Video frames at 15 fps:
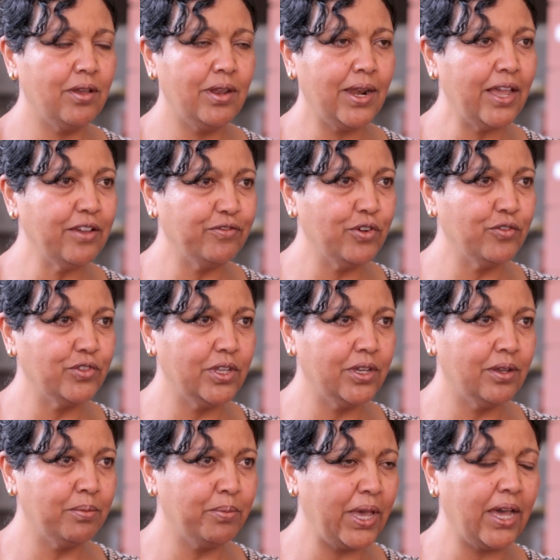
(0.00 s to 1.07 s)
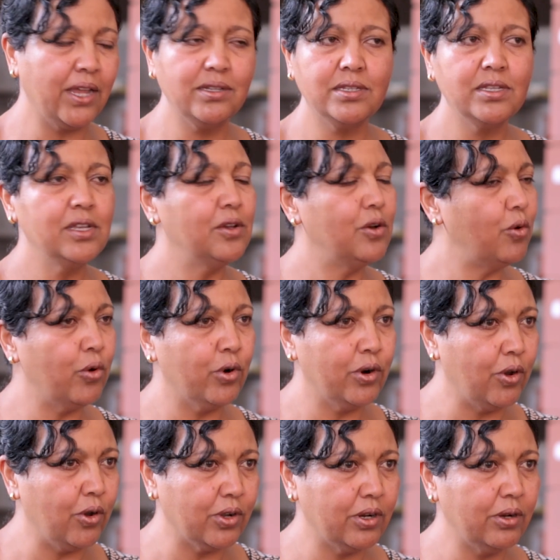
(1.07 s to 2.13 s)
life of the pads or
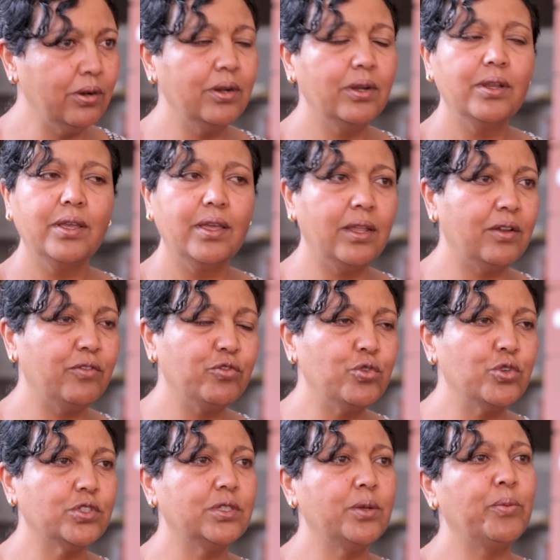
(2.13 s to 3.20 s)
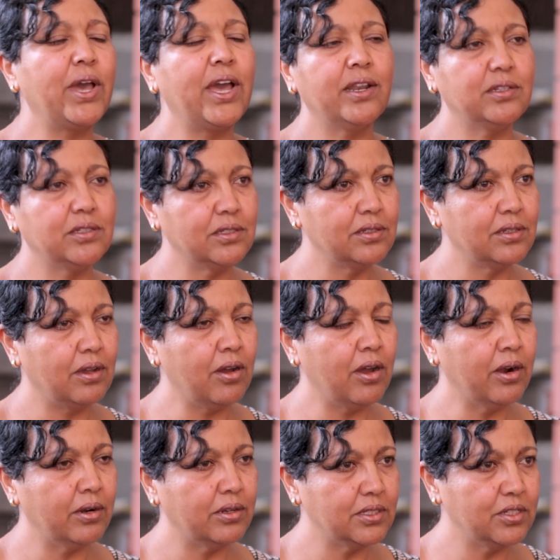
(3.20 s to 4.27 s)
longer. And of course, the pads
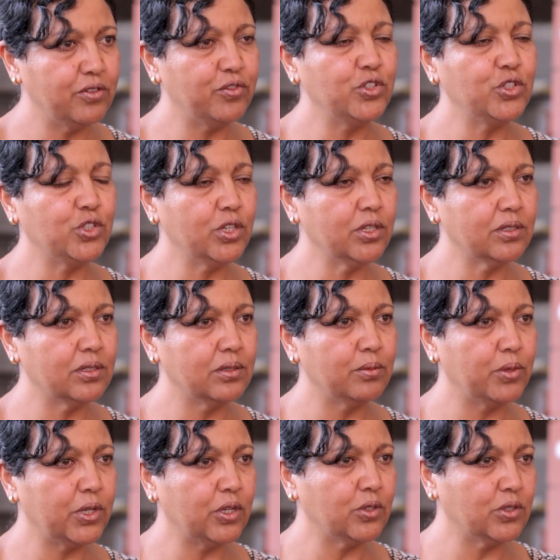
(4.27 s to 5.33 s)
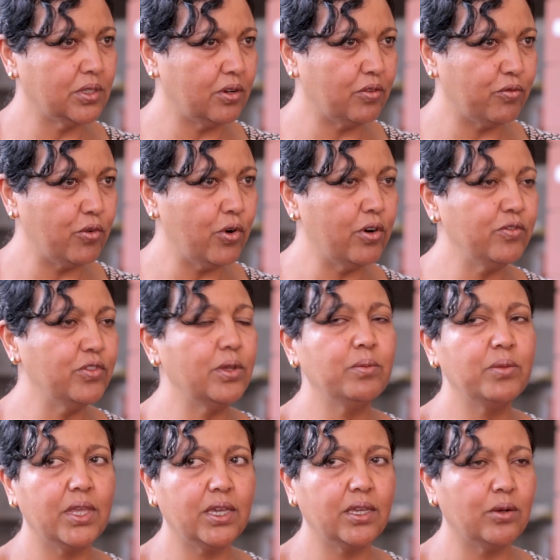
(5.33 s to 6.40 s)
are sufficient because there are 4 of
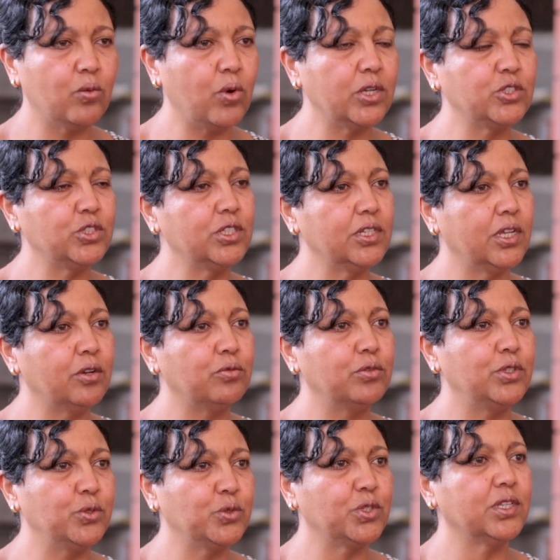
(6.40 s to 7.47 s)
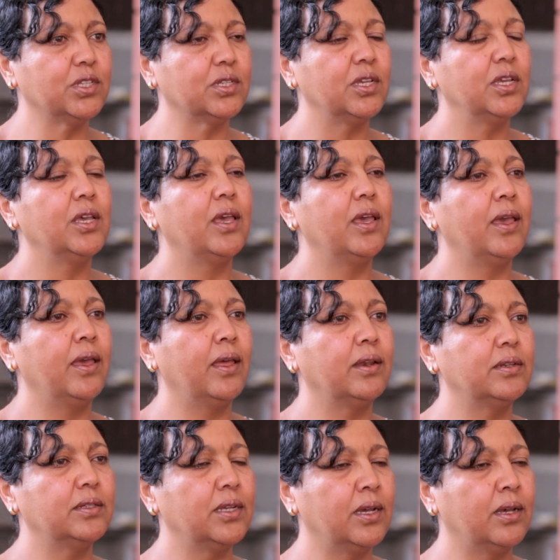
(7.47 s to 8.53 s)
them. They can wash it and reuse it
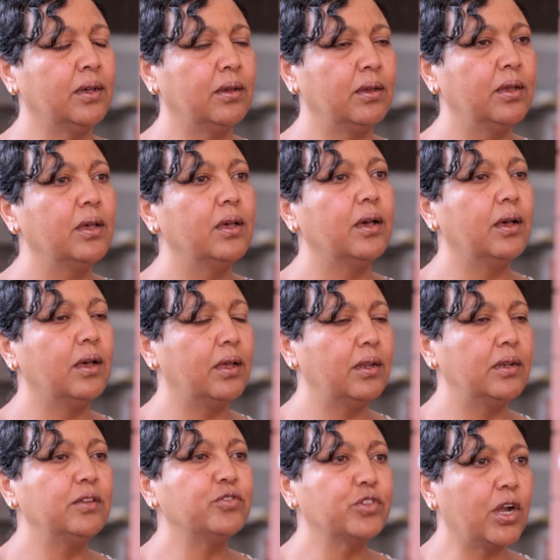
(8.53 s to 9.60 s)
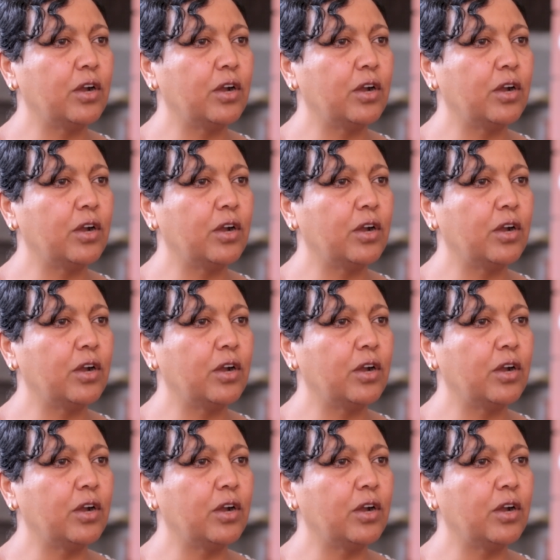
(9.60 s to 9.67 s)
and live